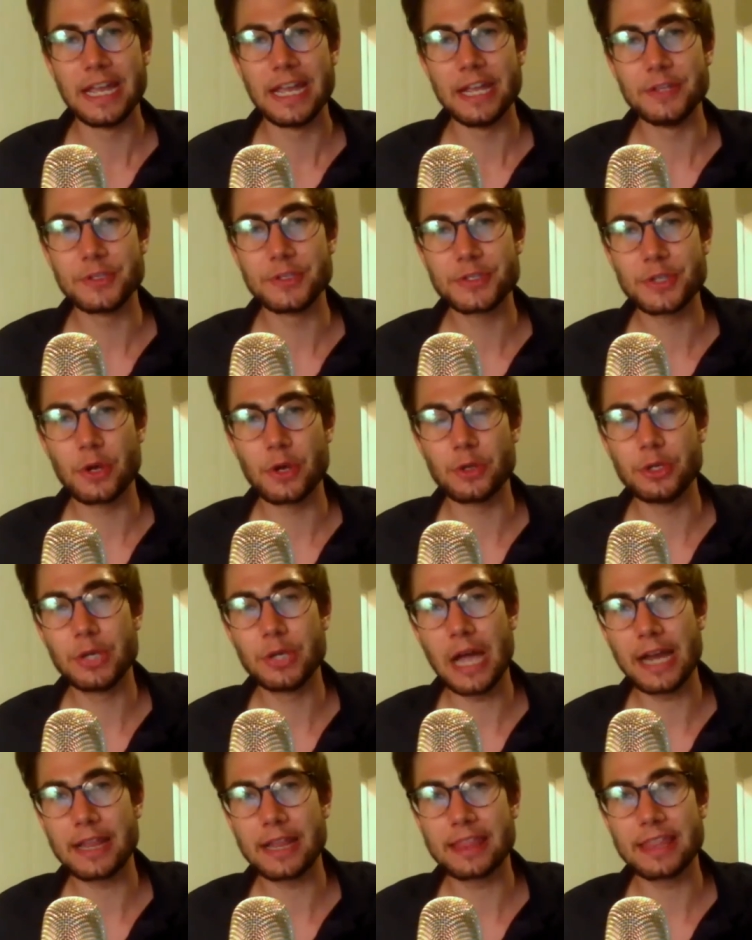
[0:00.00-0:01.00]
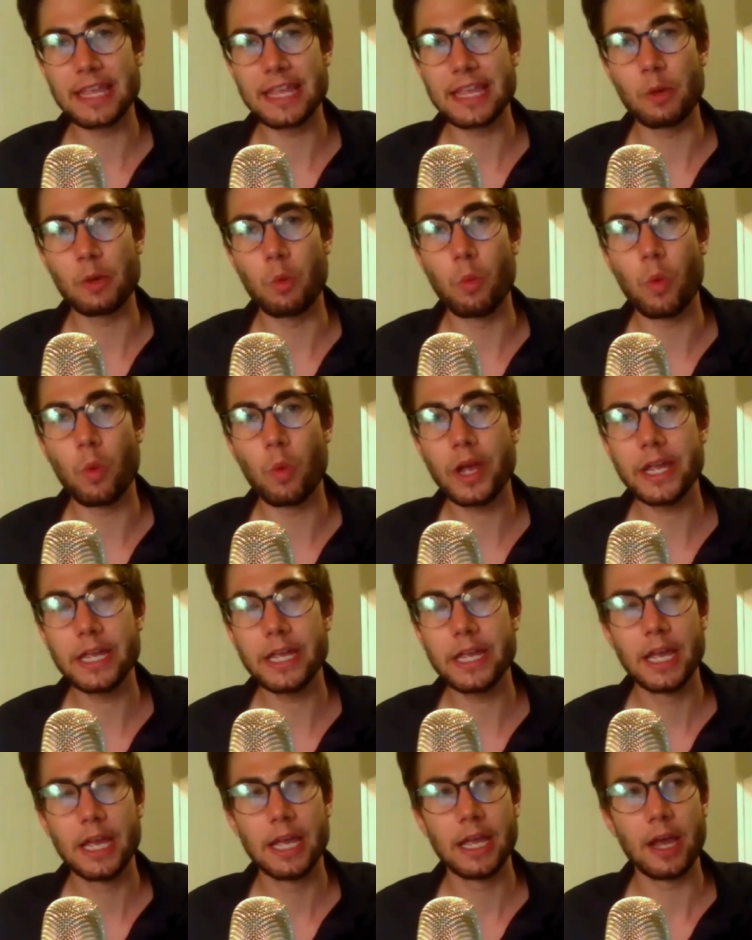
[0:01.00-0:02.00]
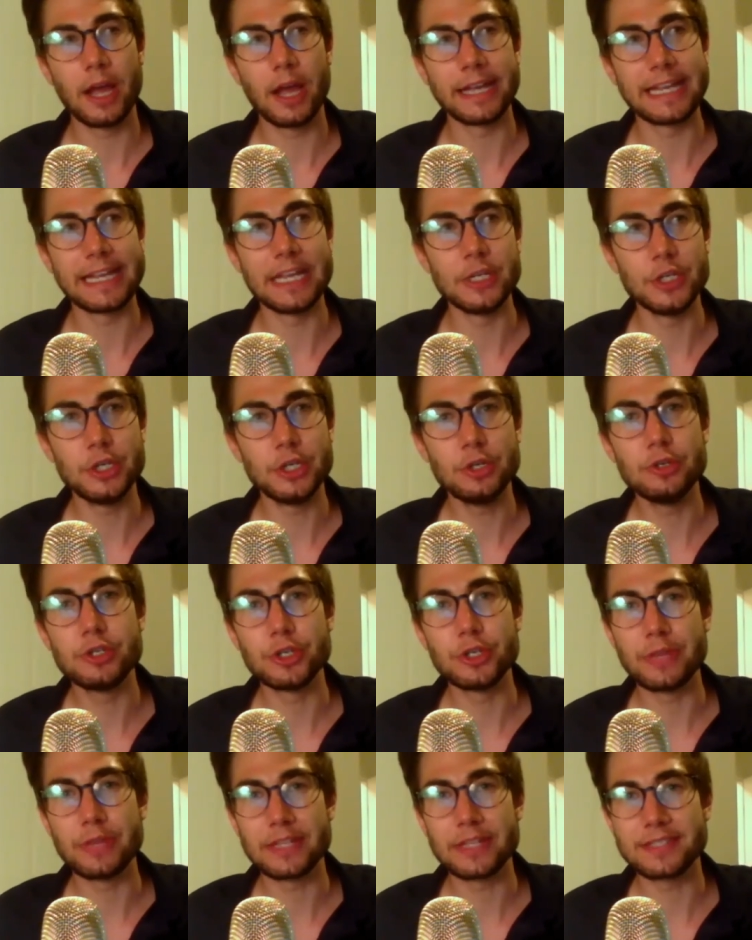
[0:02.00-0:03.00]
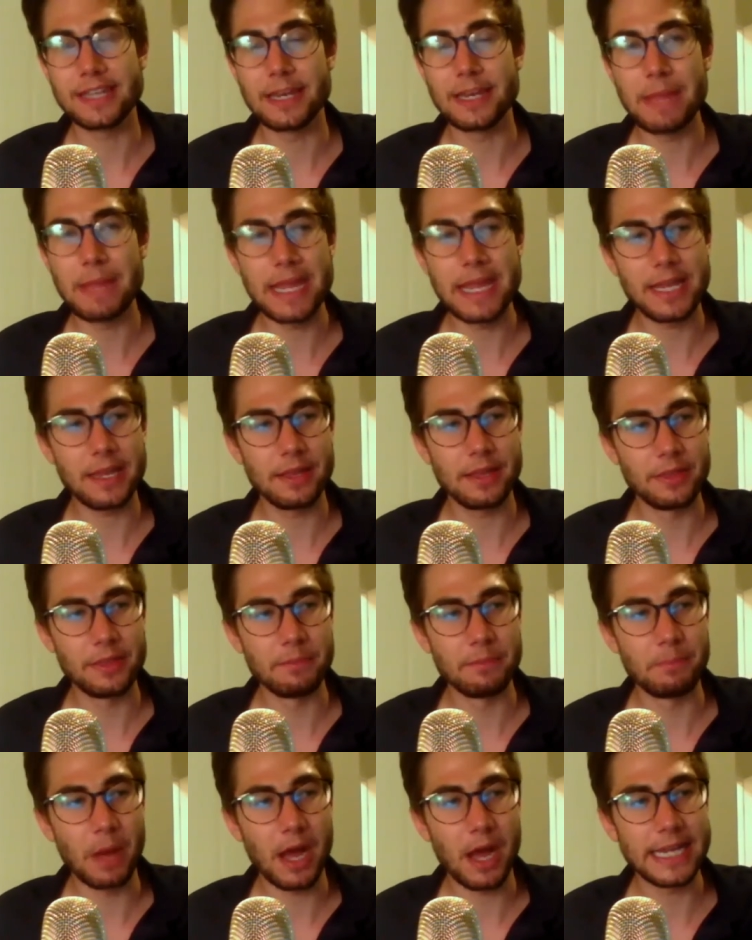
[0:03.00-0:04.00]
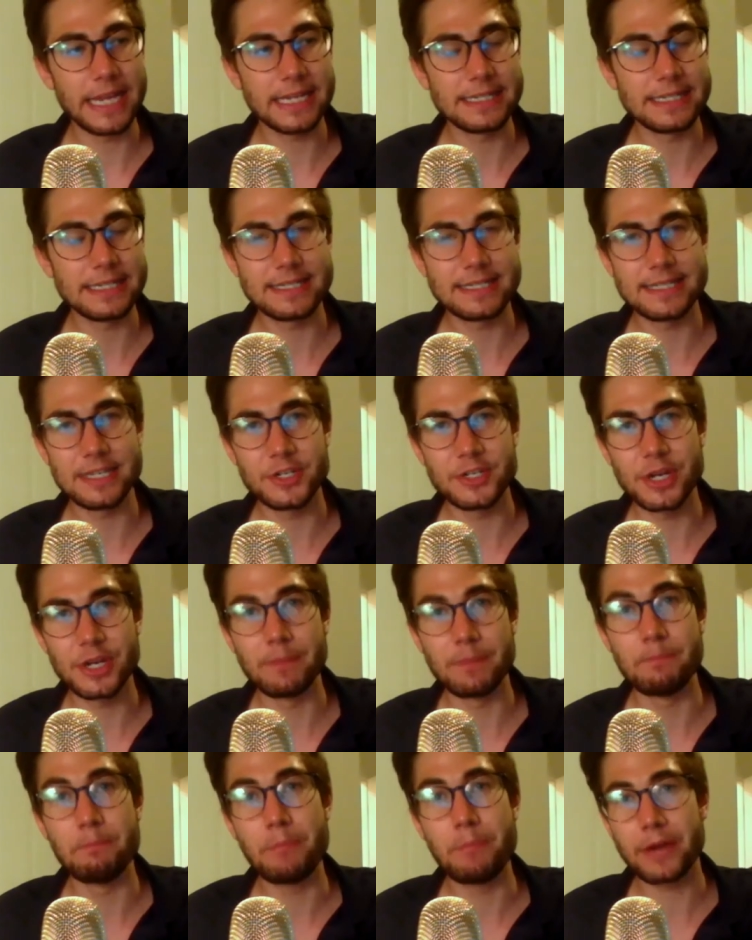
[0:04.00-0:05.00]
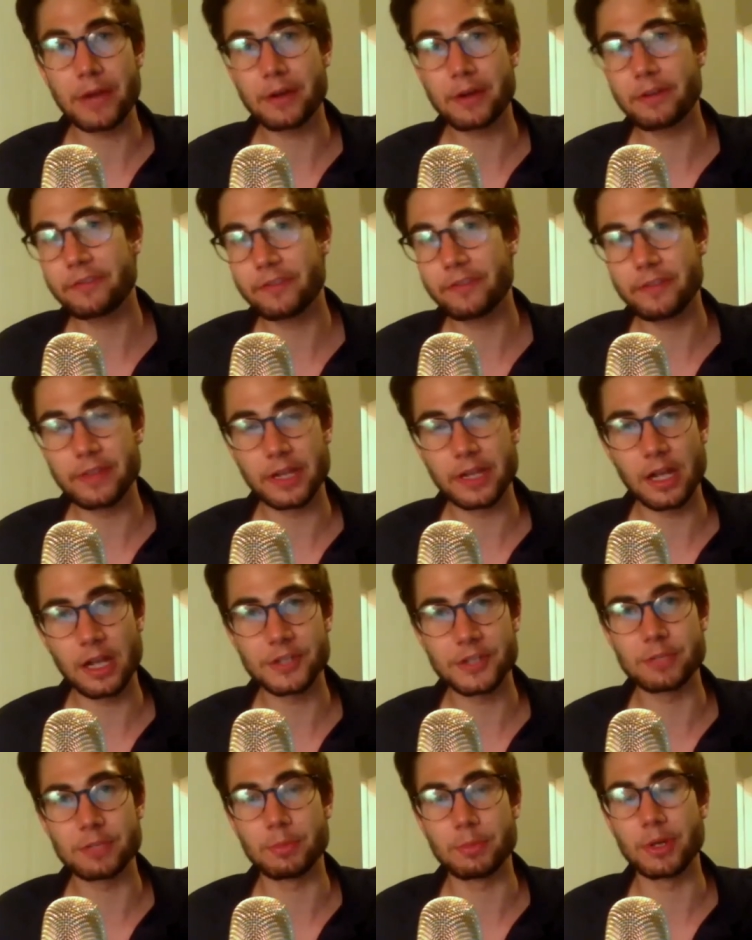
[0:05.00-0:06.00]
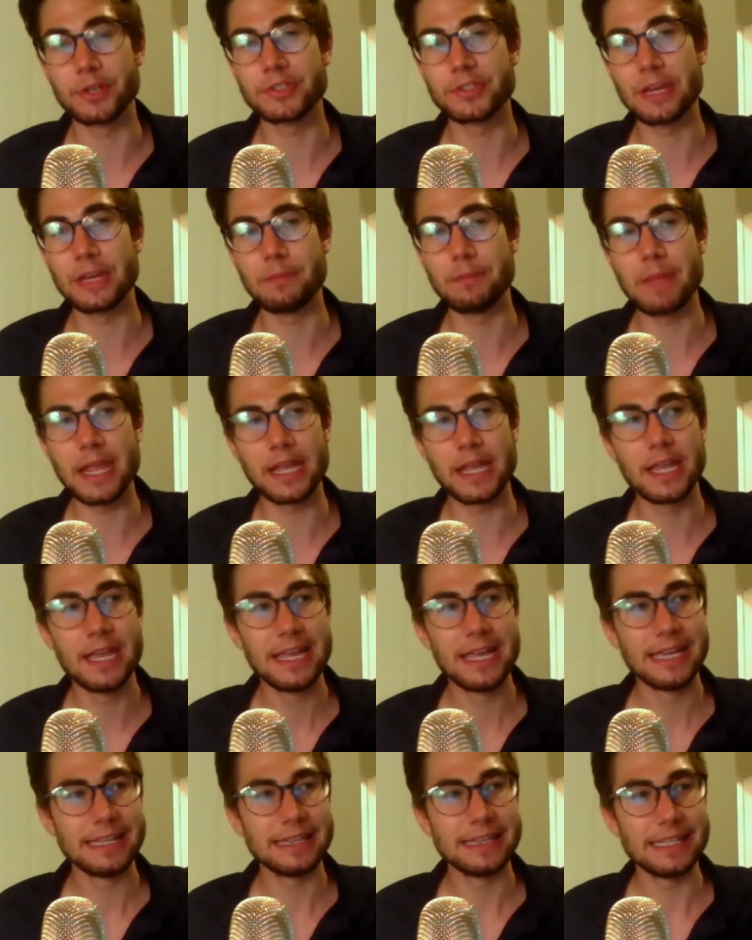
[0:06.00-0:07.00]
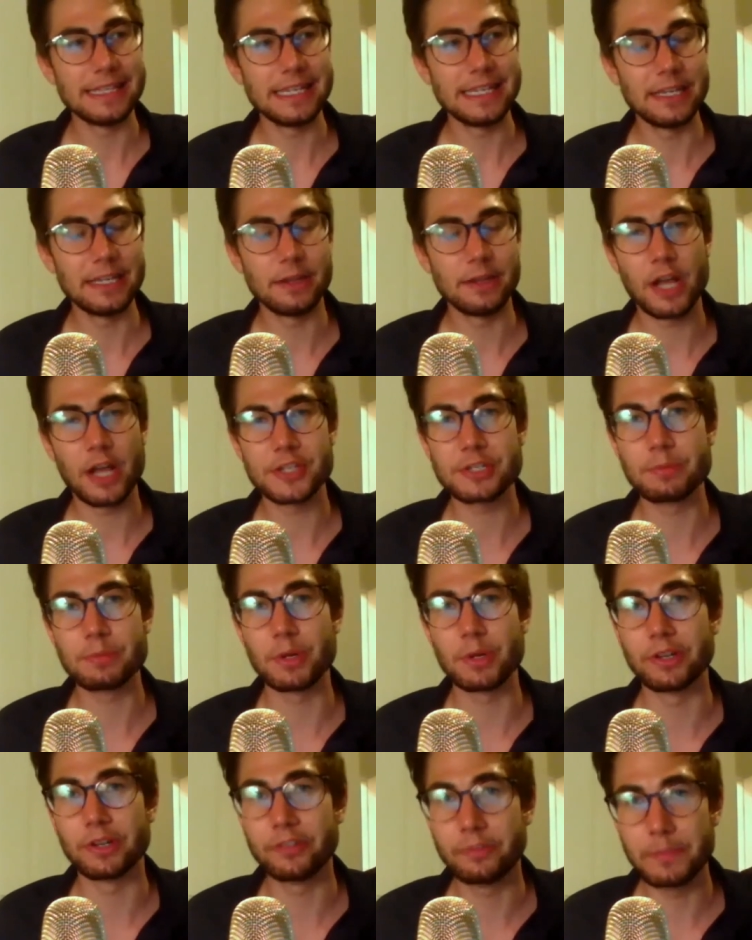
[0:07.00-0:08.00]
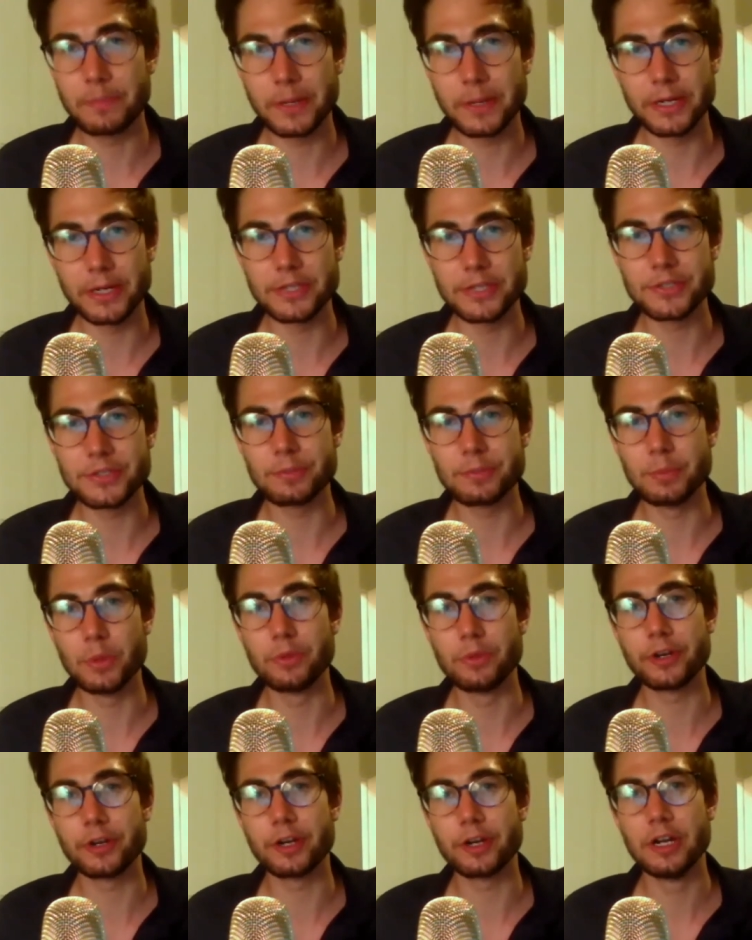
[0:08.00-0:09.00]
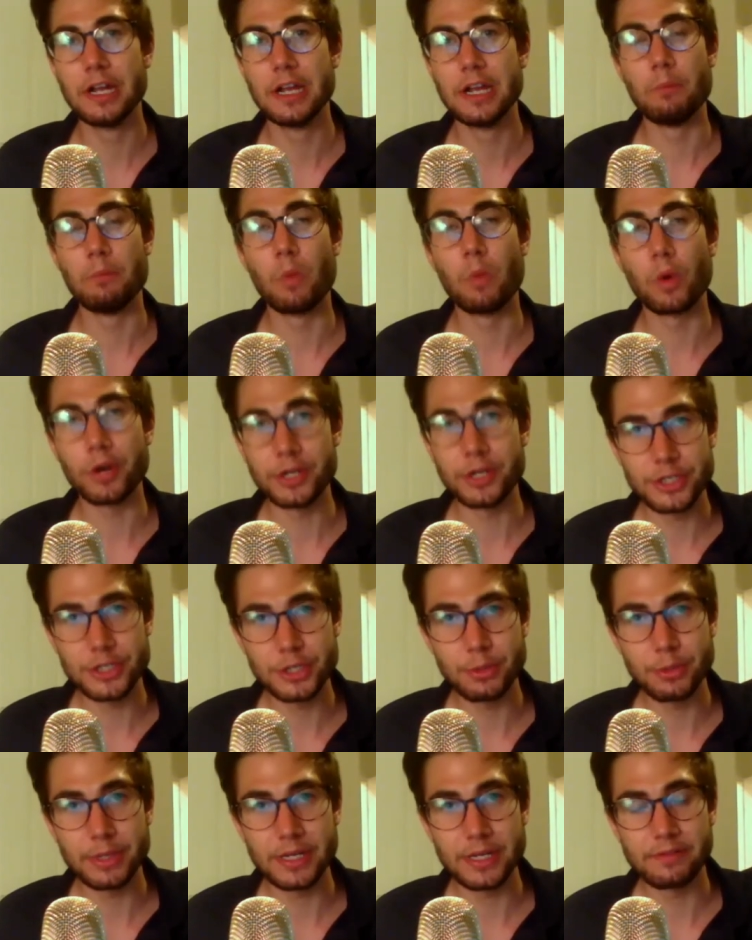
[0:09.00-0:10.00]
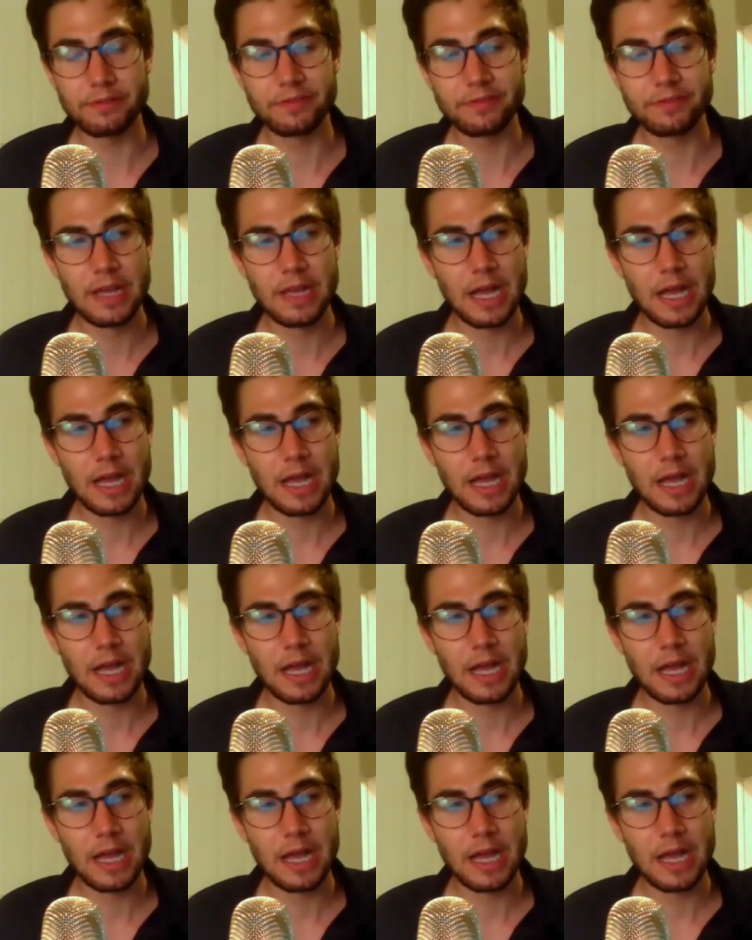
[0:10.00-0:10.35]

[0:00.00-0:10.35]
And so you got to think, what can you do that's going to make the buying decision better for the customer? It's going to make the customer experience smoother, more intuitive.